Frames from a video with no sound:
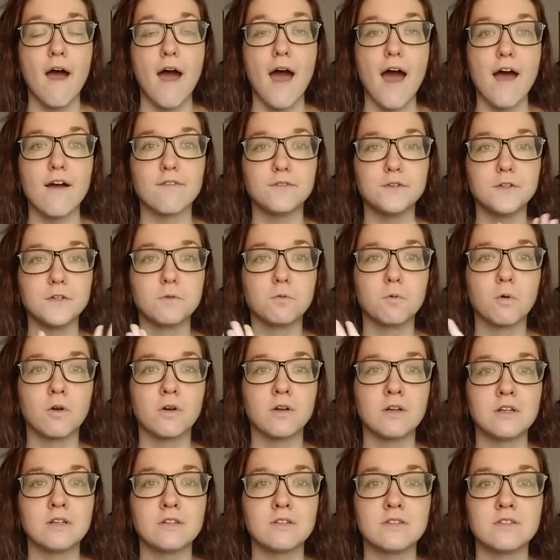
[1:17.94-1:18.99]

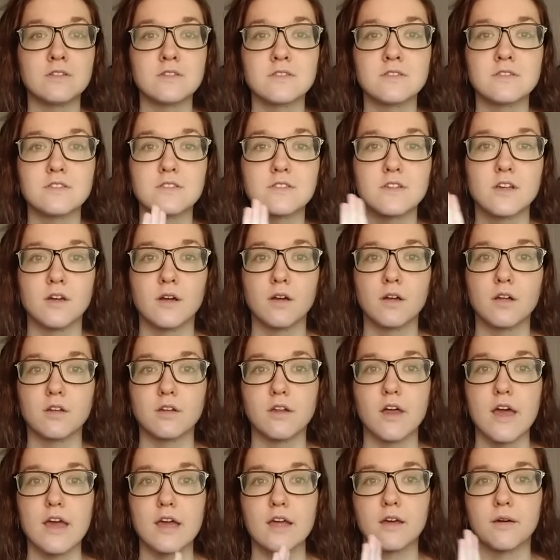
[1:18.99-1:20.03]
Everyone's
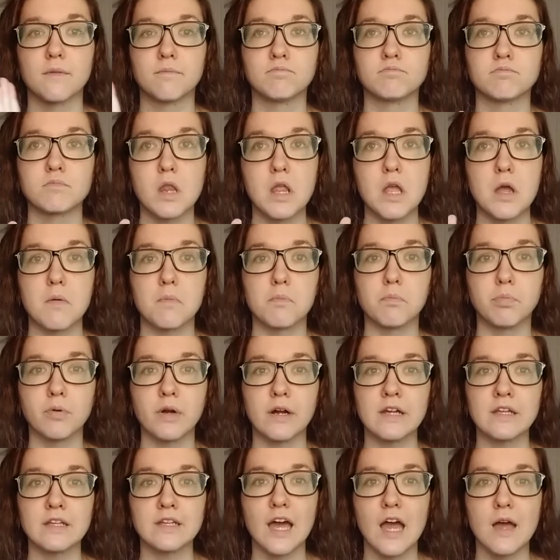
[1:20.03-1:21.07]

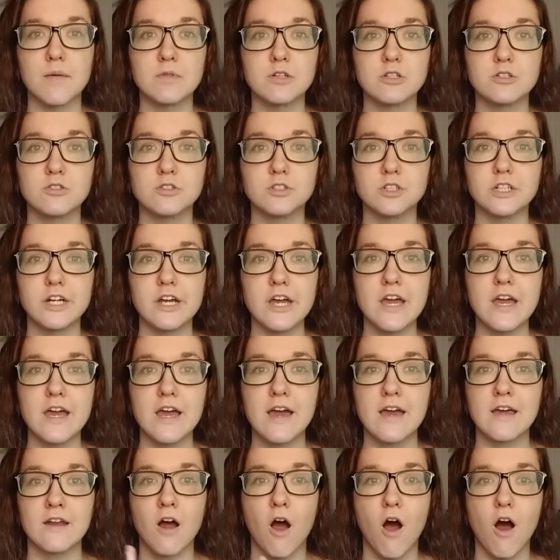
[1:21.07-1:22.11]
brain chemistry
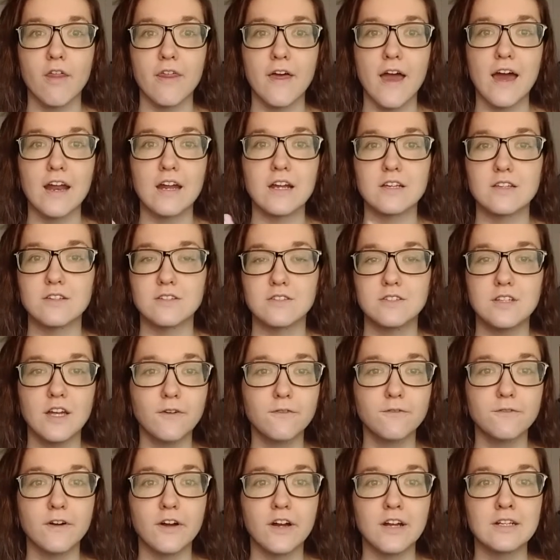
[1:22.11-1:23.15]
and all that is
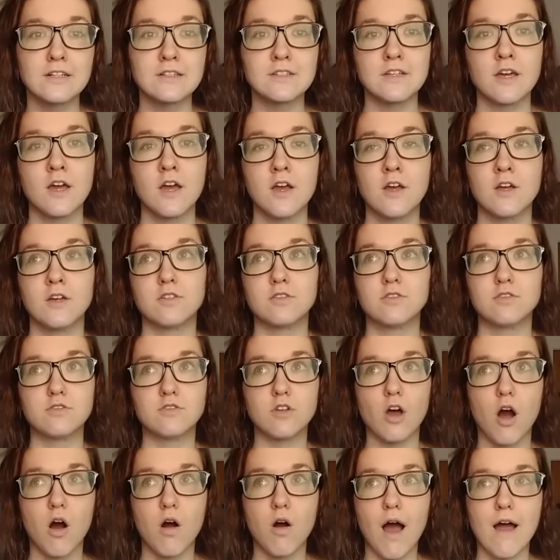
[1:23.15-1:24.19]
different,
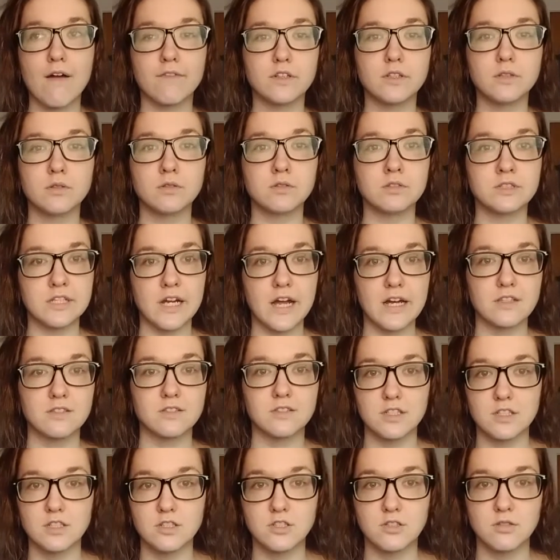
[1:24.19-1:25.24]
so everyone reacts
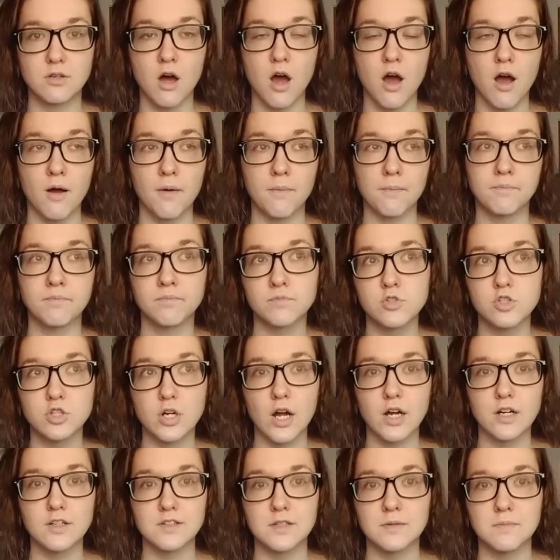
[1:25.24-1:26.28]
to
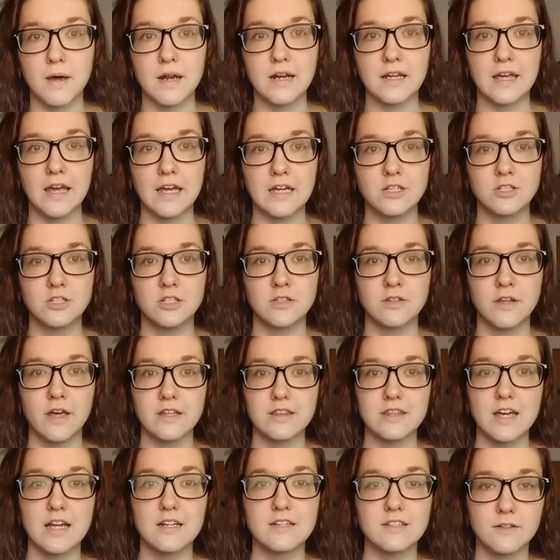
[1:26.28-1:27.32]
drugs and medication like
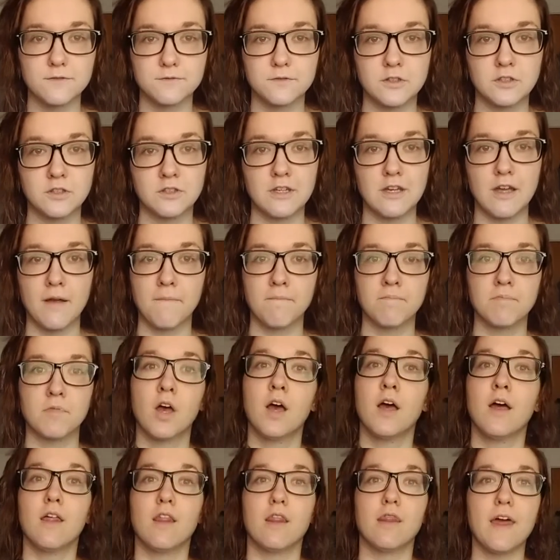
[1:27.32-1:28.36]
that differently.
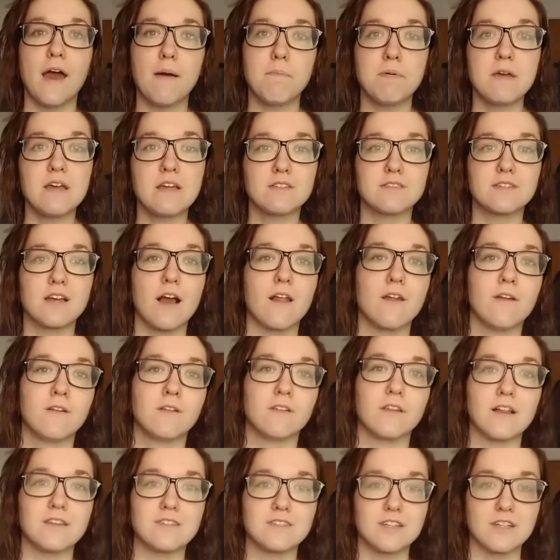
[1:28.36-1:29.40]
That being said,
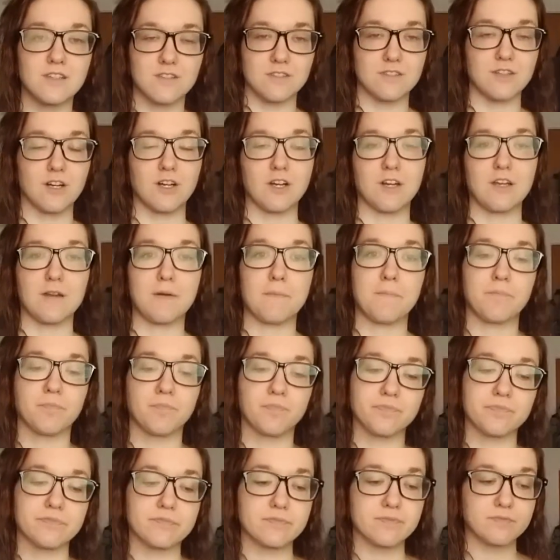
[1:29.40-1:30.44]
let's get started.
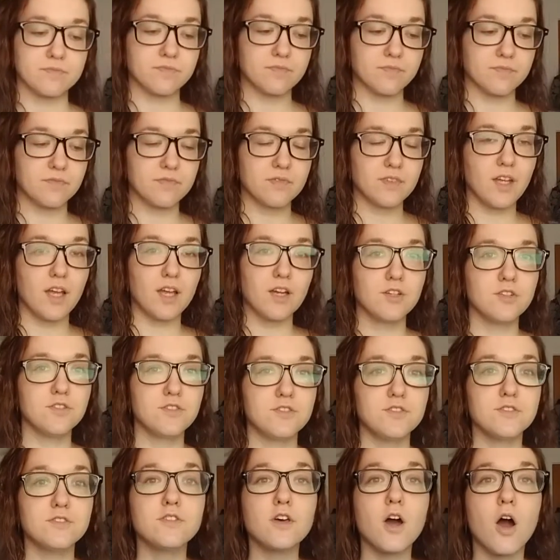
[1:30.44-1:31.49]

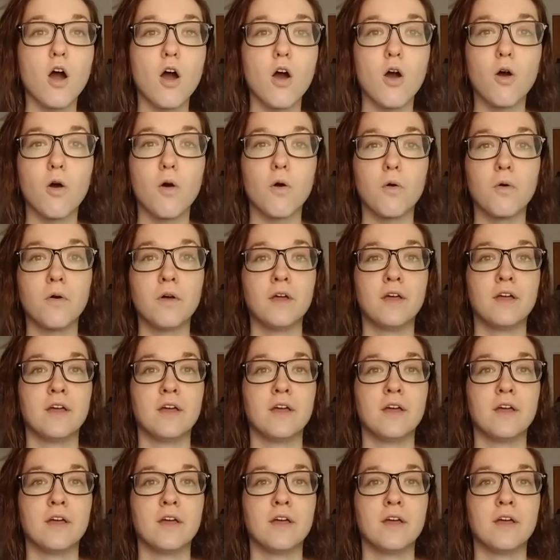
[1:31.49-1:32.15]
So,